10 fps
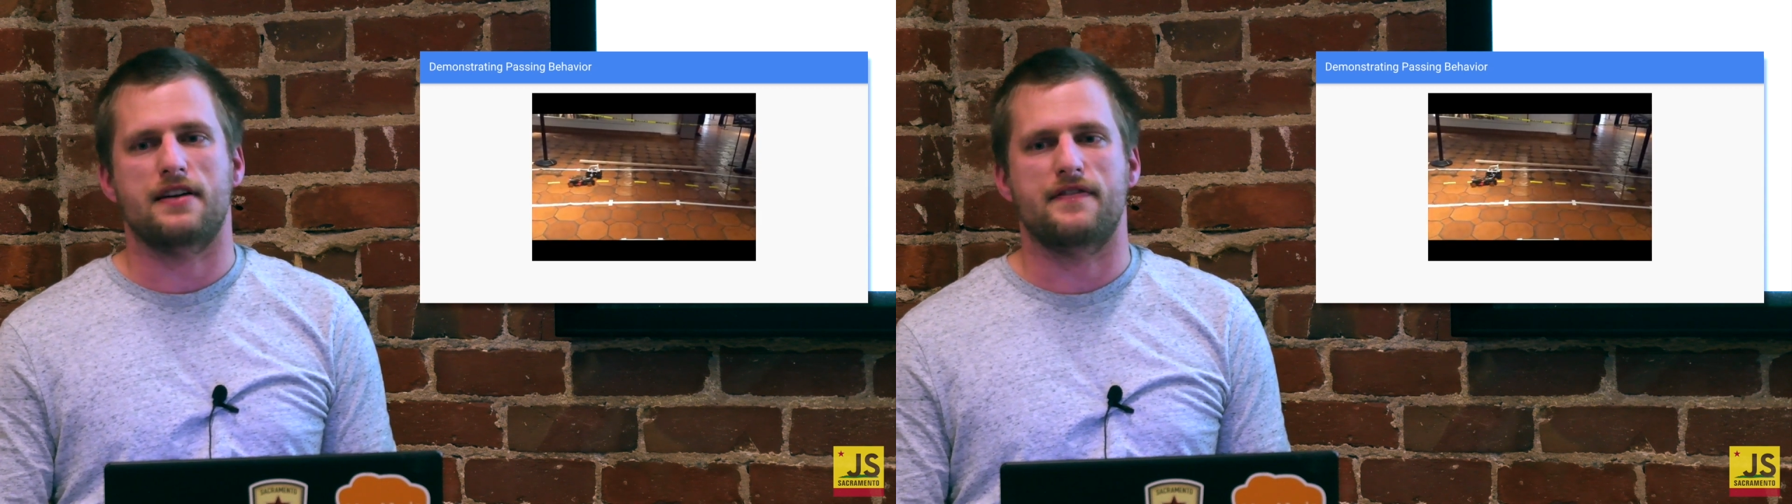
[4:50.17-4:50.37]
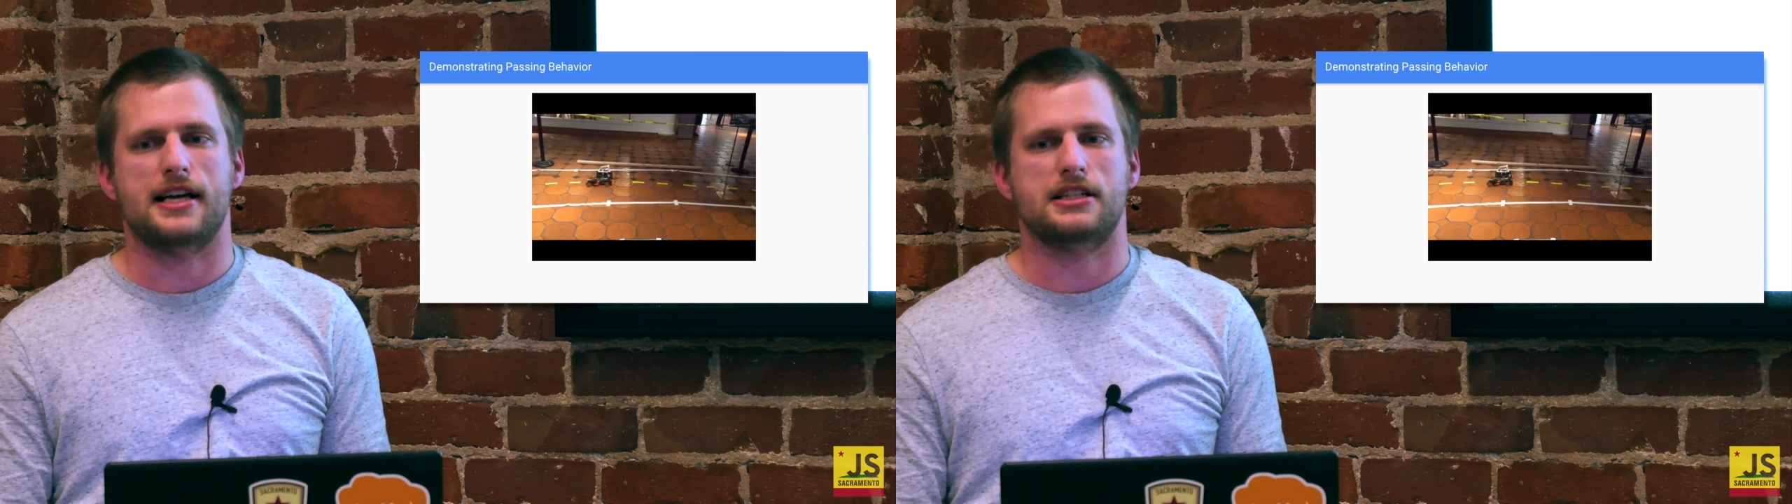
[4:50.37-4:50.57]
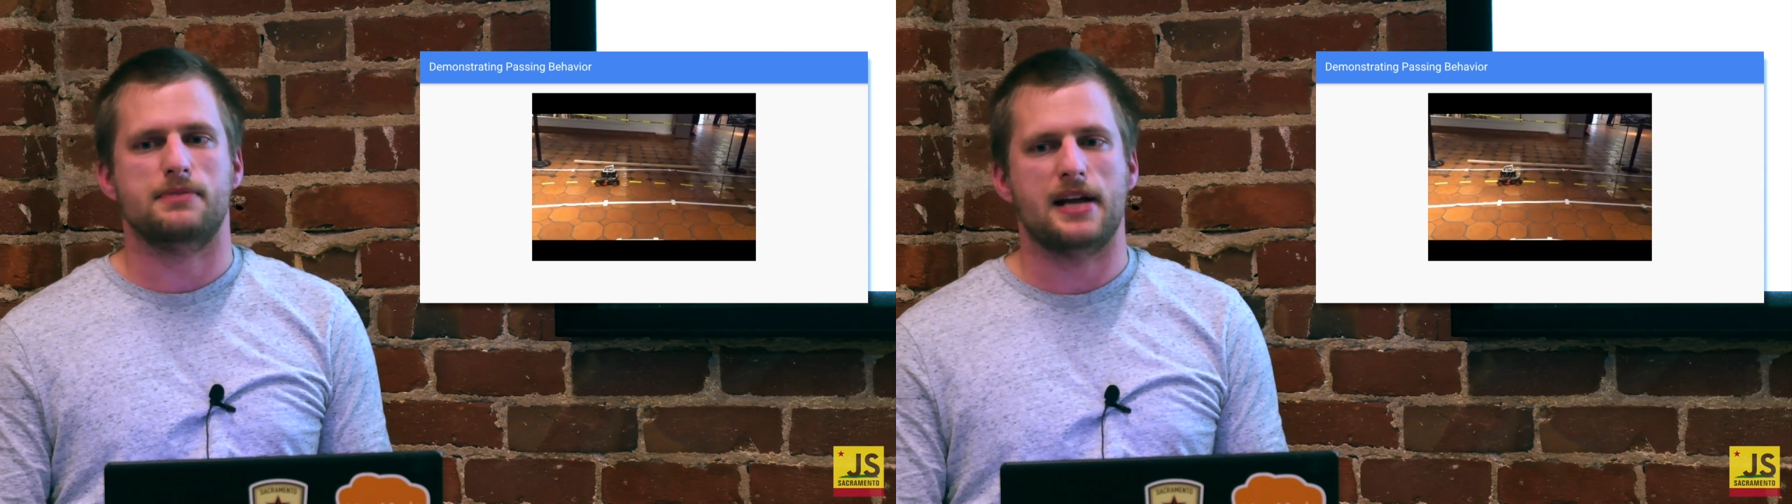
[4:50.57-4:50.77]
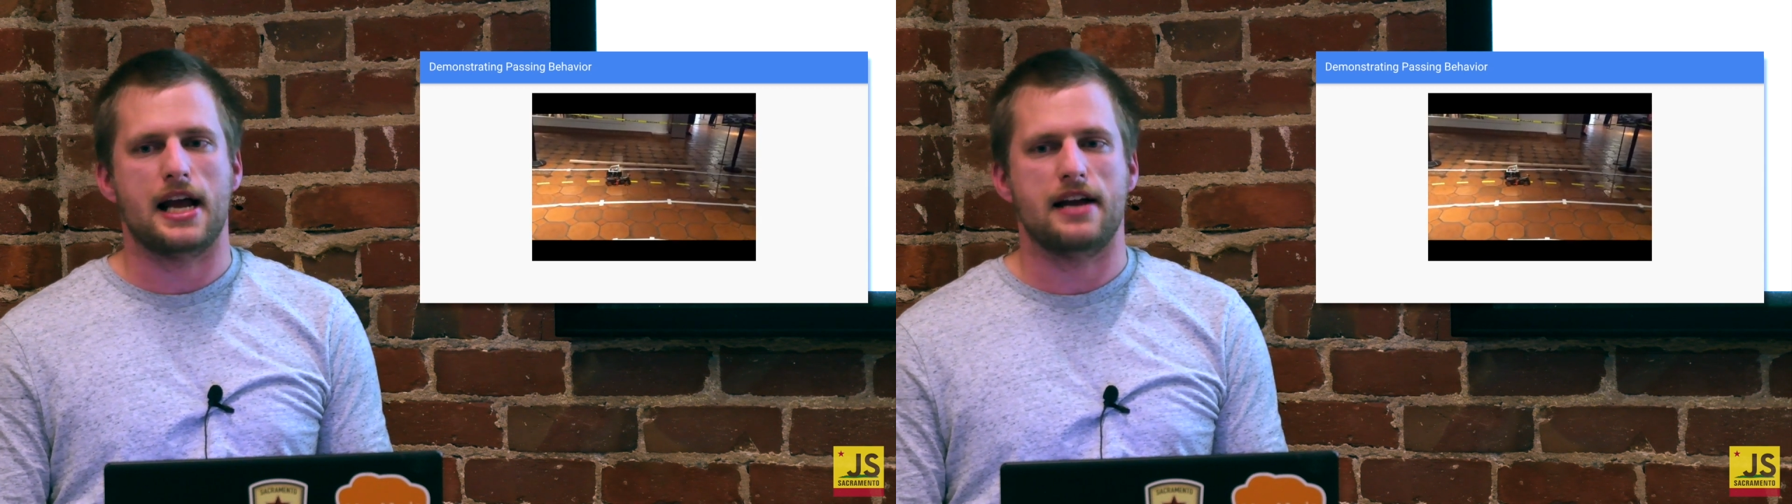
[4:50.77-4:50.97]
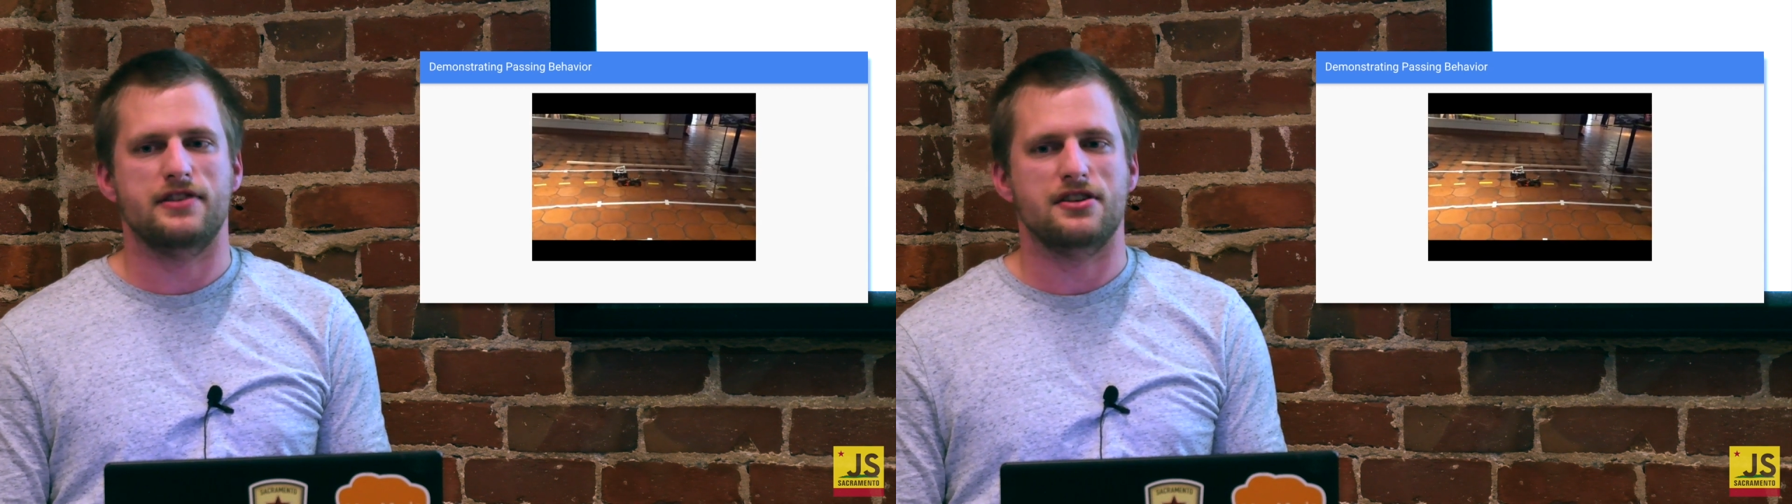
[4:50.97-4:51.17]
advanced
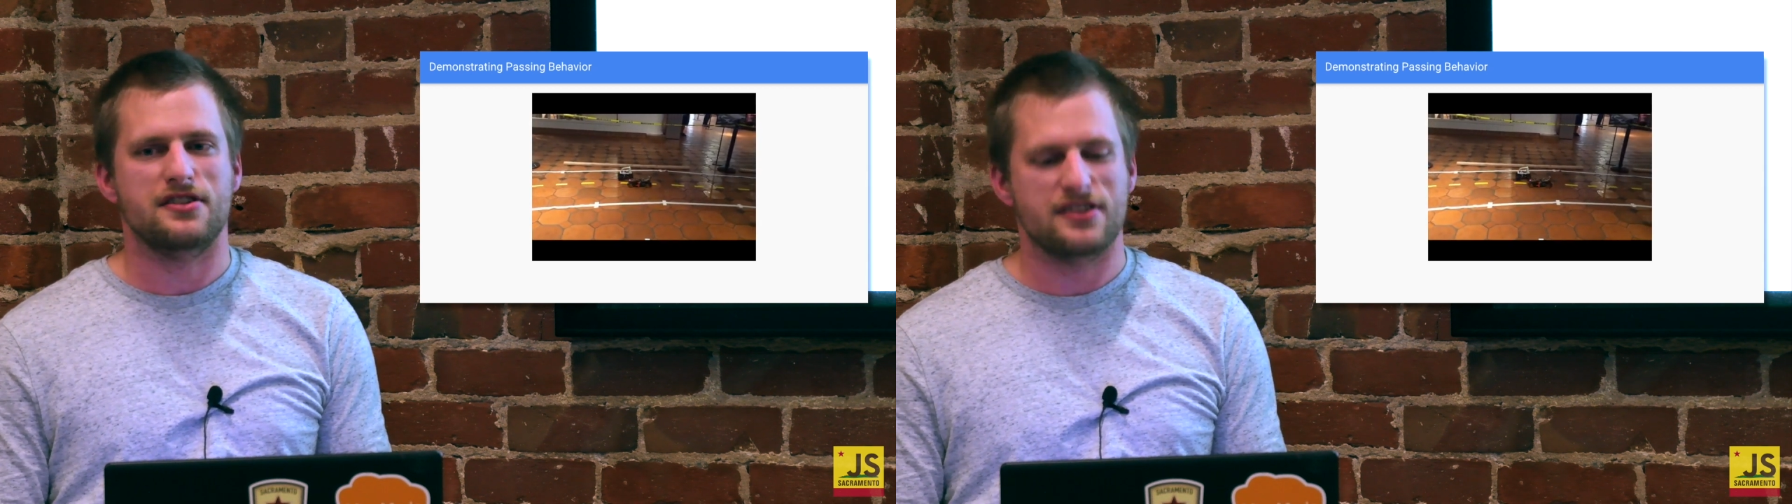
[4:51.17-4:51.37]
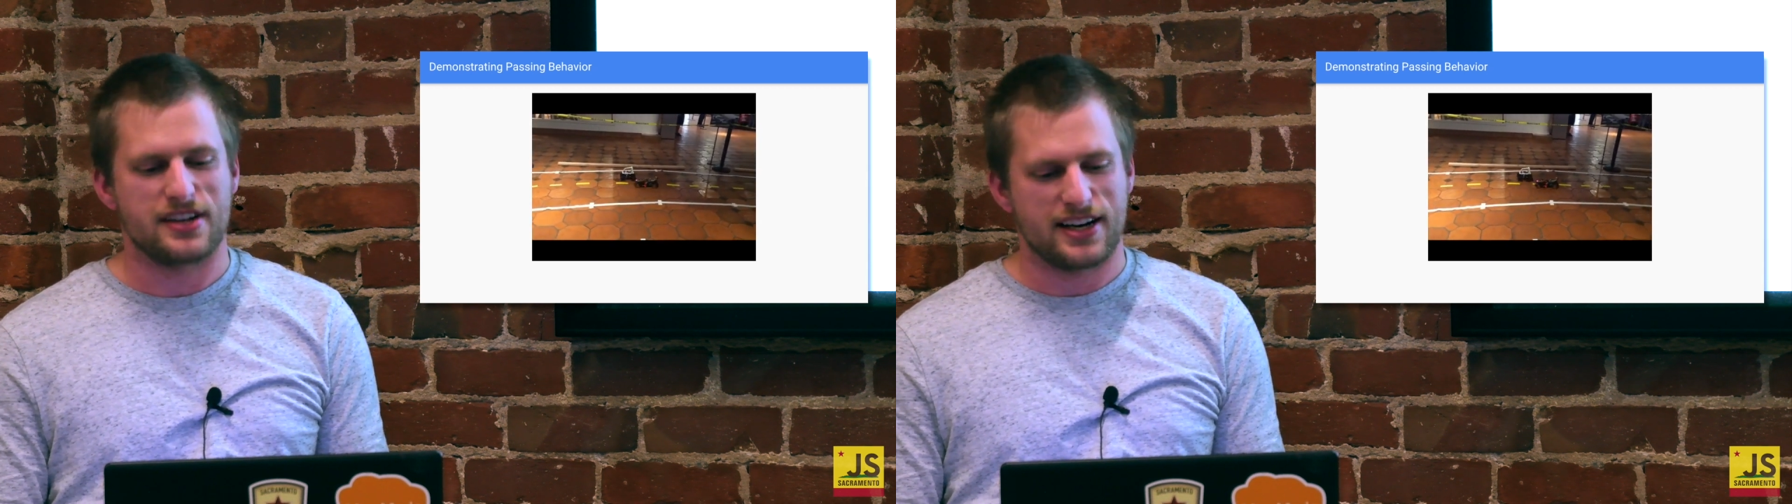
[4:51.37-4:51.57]
behavior,